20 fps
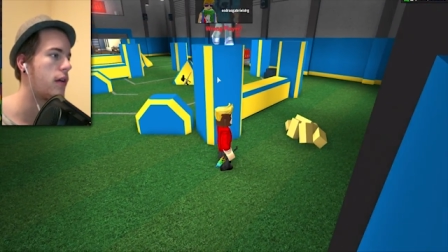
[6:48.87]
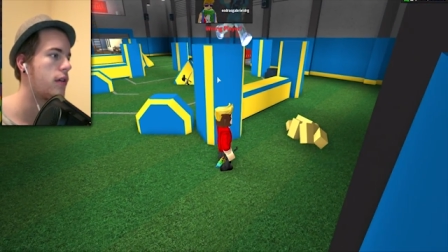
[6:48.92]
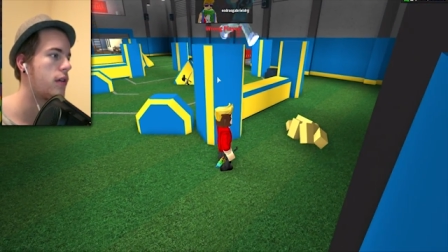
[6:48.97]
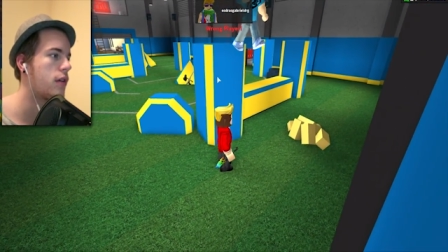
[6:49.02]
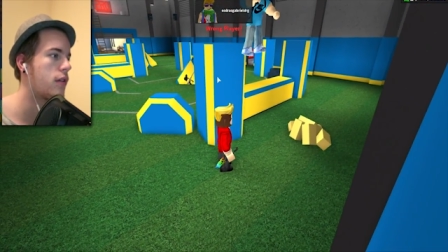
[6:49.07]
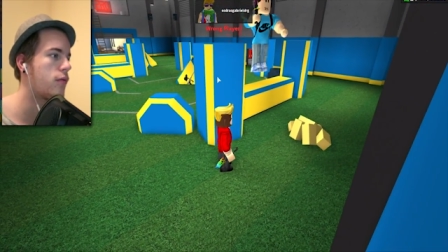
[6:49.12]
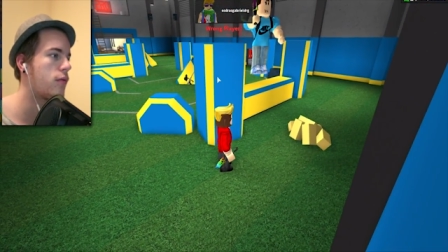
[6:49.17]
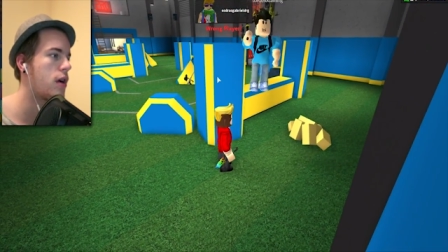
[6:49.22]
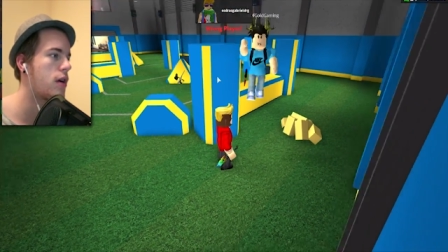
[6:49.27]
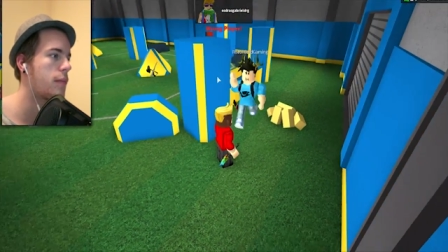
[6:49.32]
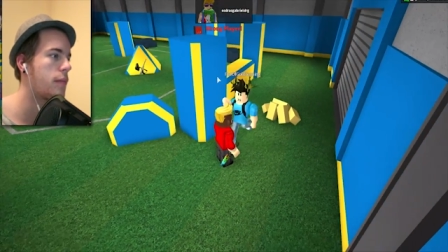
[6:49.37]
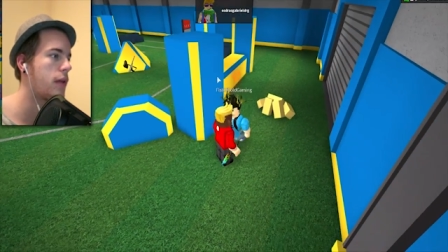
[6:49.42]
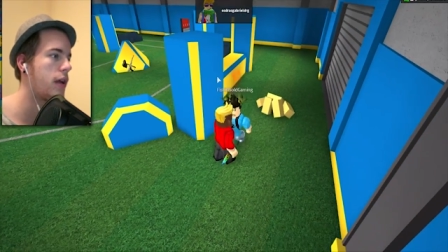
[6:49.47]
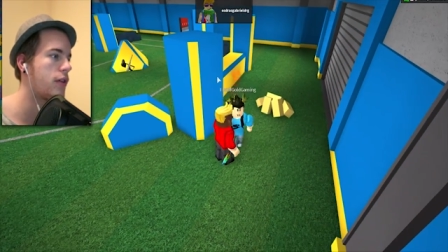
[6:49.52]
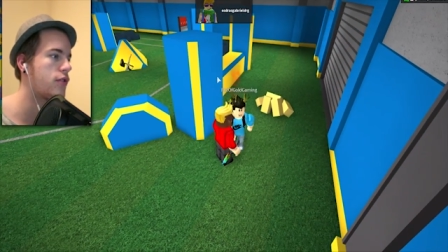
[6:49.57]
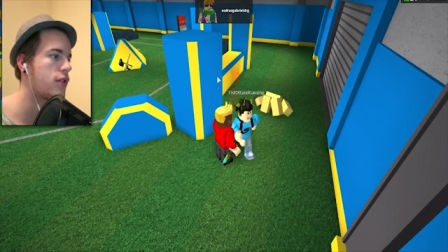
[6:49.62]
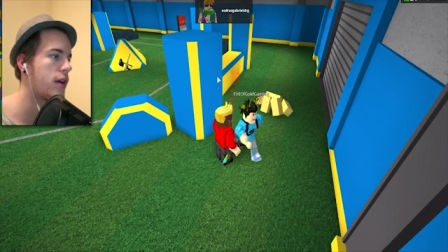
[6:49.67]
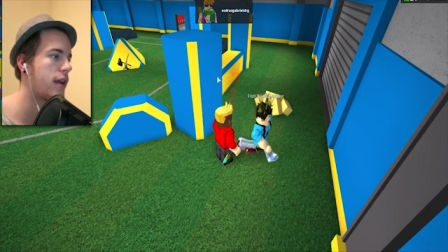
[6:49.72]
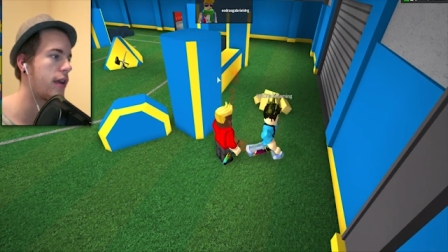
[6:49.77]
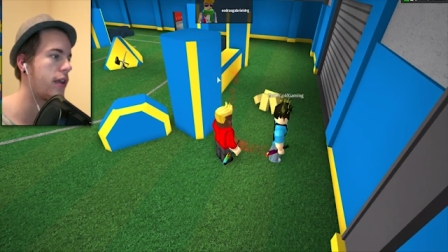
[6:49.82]
You're the wrong player.
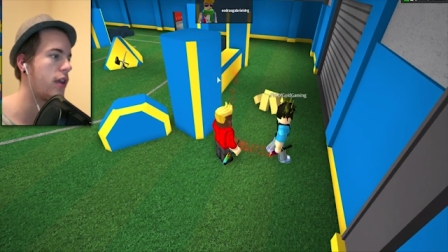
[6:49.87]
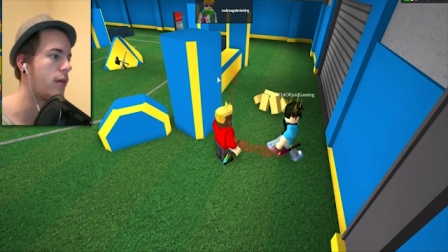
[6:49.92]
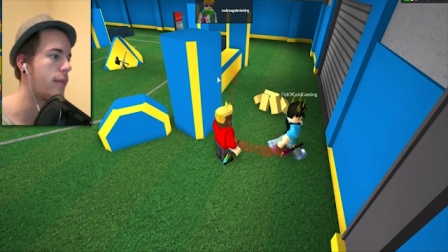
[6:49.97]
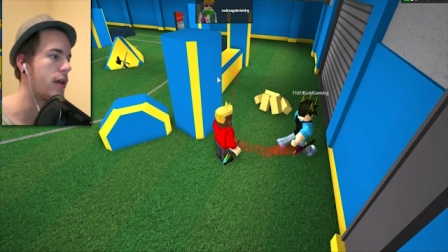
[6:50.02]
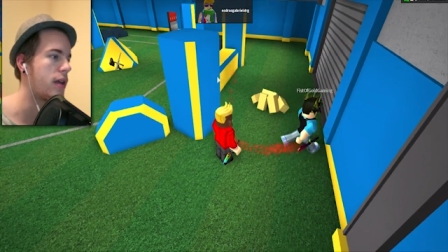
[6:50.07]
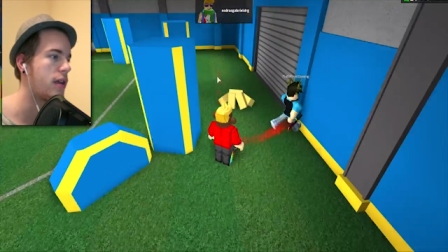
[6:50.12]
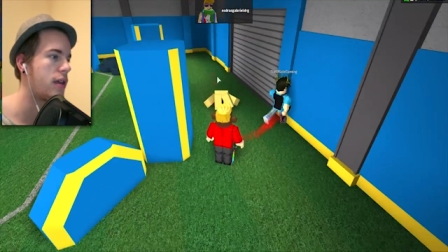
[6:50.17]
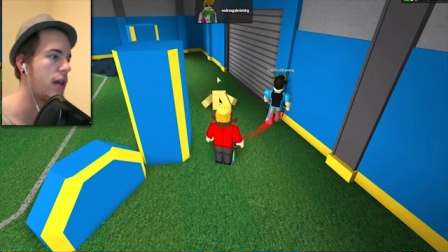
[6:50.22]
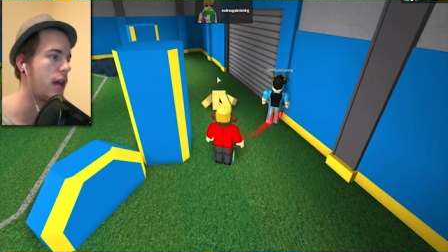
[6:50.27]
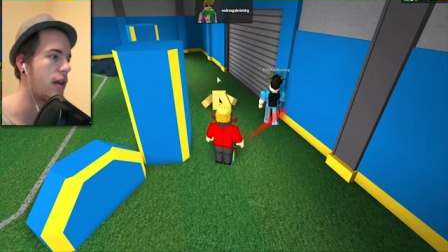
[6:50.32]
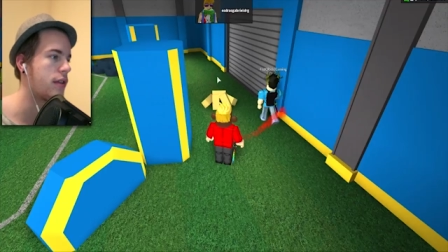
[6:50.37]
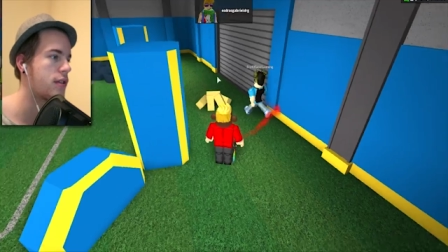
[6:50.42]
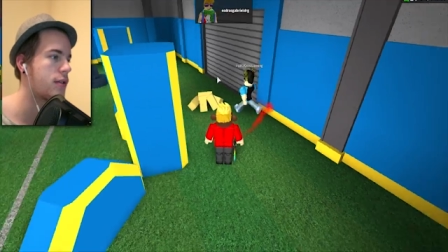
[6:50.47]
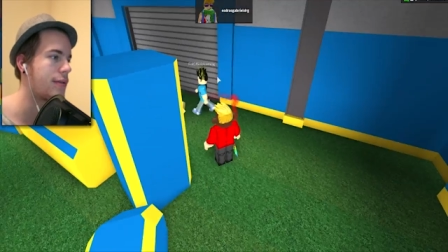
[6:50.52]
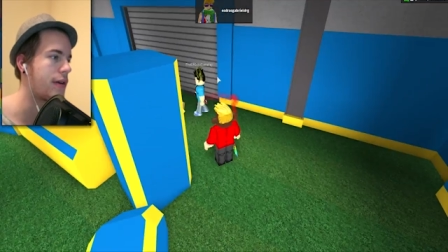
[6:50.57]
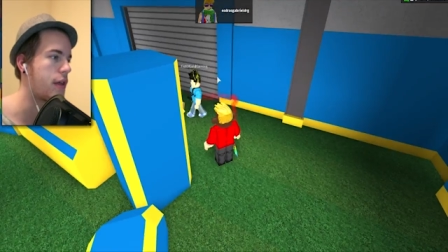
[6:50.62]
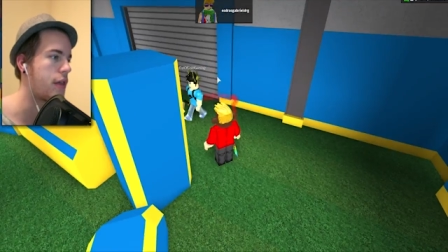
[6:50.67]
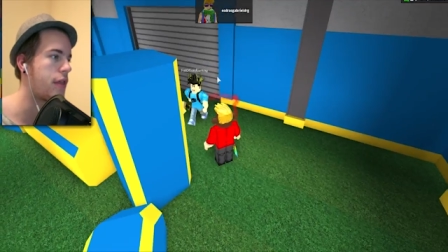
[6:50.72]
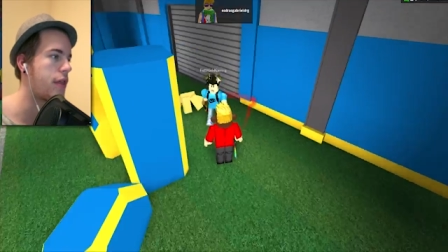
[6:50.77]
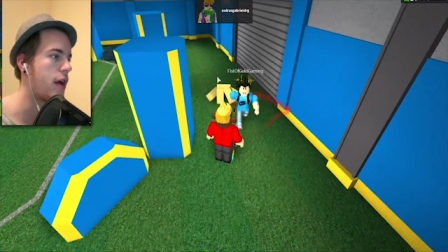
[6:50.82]
Try to kill me. Yeah, that's
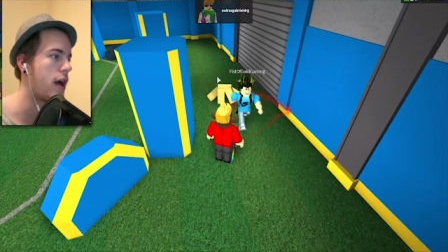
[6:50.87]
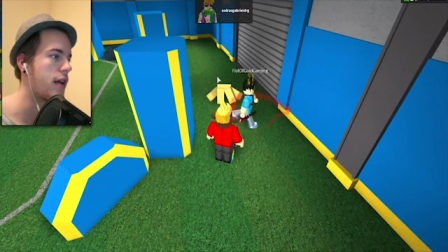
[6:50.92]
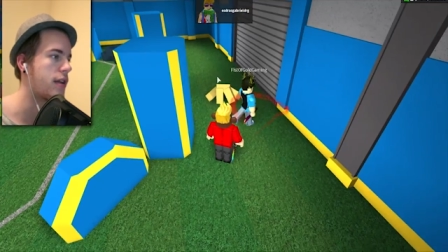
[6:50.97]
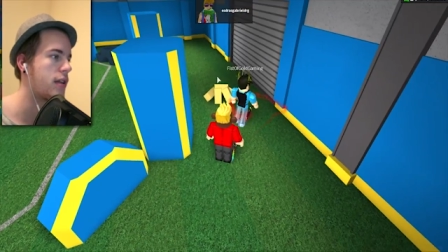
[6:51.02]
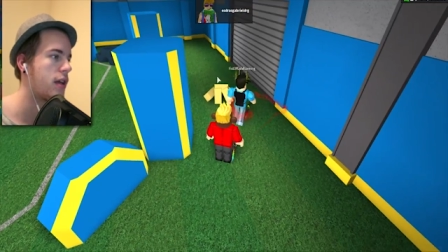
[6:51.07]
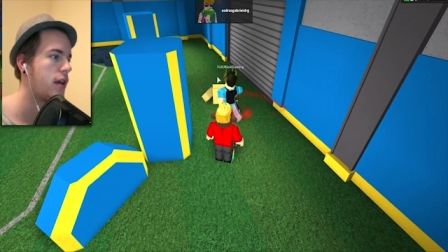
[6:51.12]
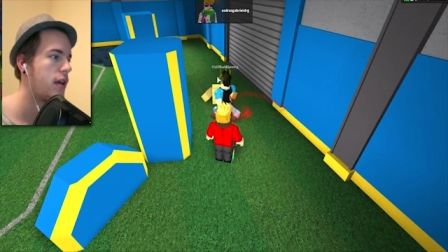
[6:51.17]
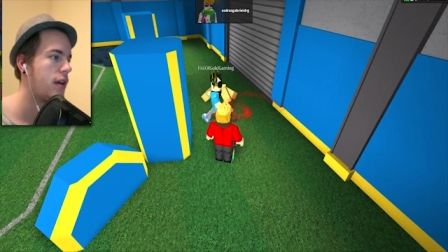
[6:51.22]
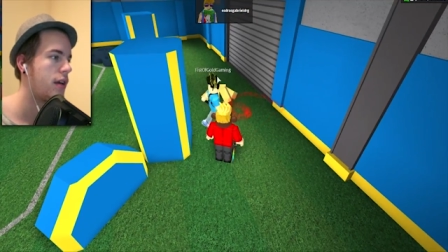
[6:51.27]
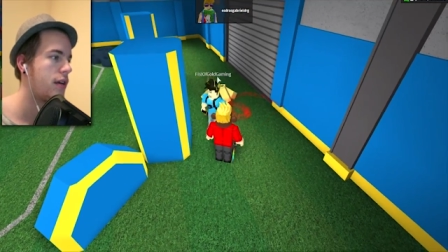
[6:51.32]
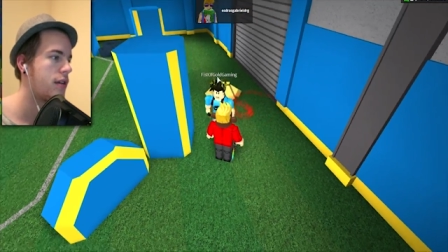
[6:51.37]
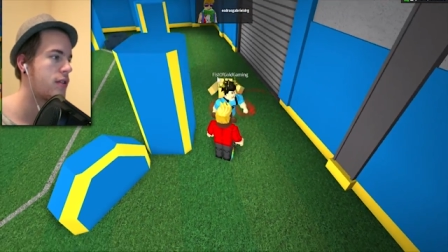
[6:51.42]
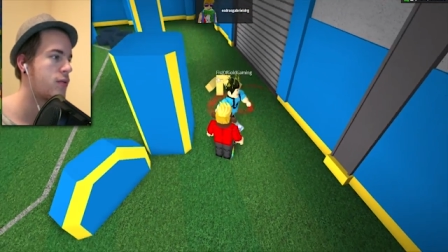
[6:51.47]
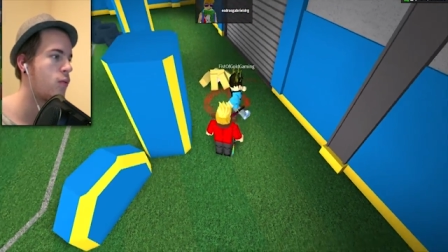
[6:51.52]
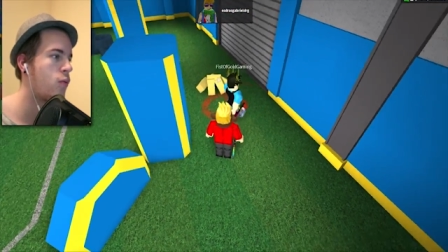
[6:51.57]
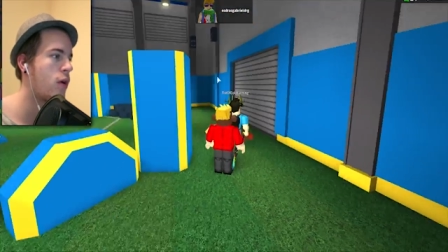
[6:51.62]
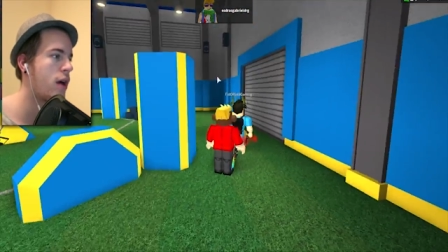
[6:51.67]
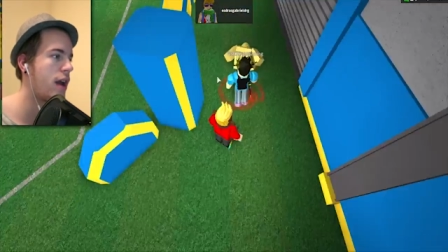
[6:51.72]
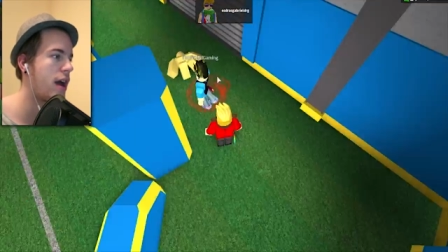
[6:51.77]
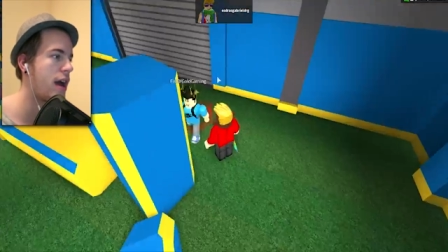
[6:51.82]
what I thought. It's
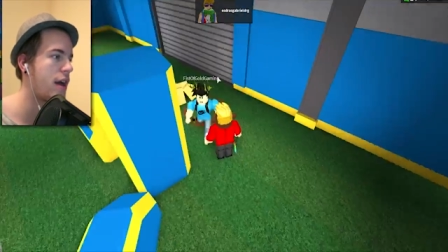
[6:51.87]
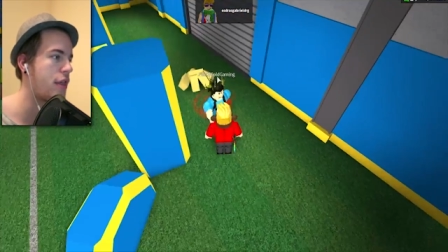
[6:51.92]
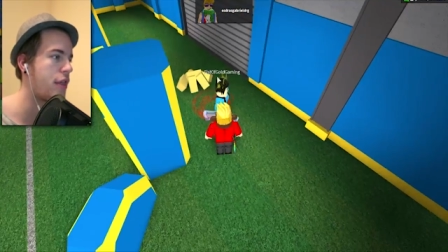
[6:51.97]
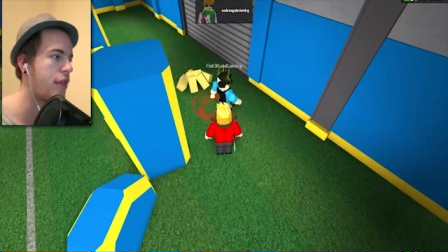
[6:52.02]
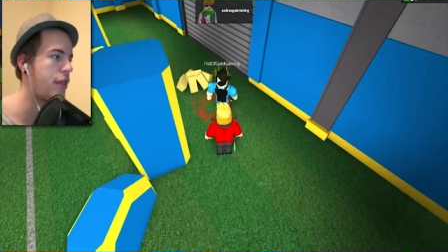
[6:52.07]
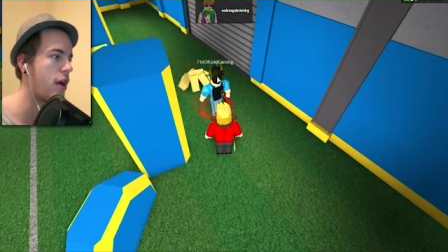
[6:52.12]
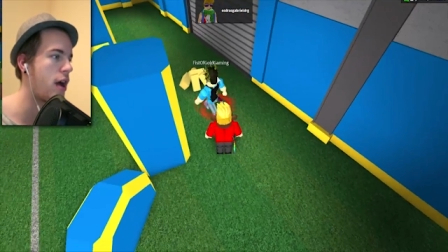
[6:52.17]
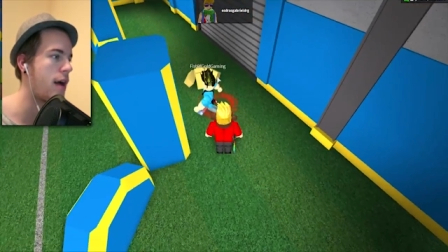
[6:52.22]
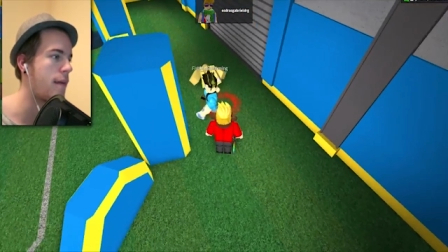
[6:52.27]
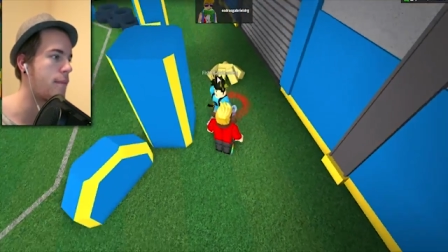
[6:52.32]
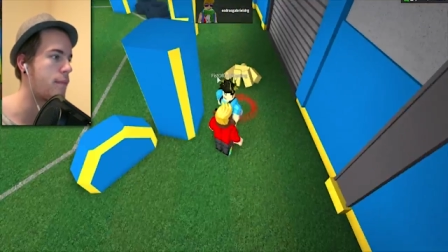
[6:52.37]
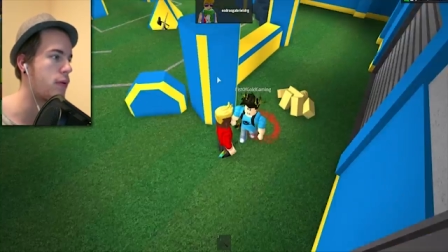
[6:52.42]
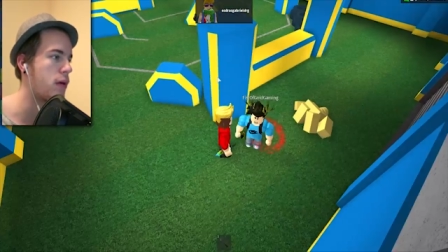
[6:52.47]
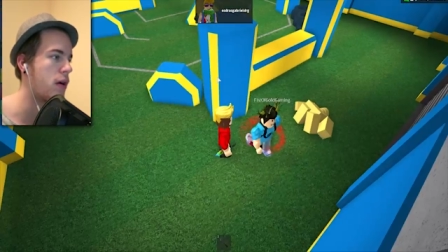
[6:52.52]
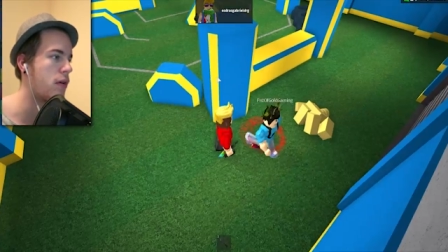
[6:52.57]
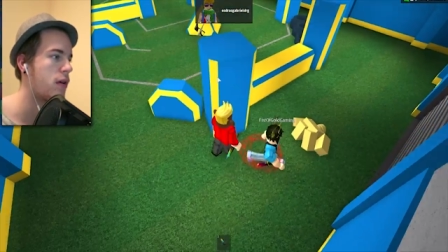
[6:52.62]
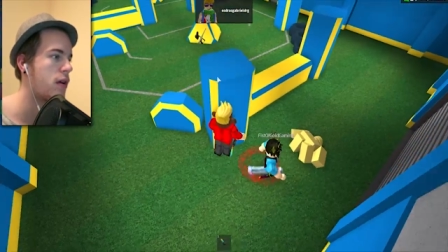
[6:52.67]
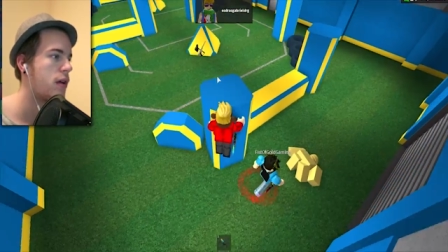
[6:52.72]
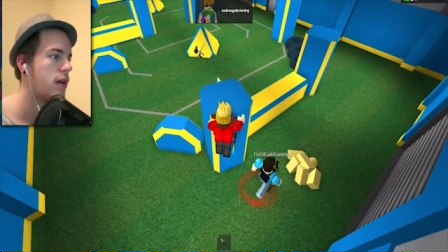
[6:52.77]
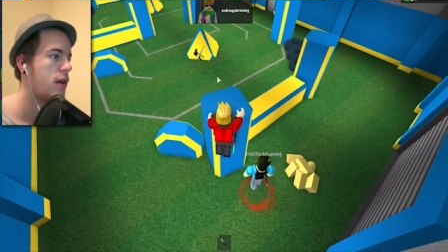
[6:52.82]
what I thought, bro.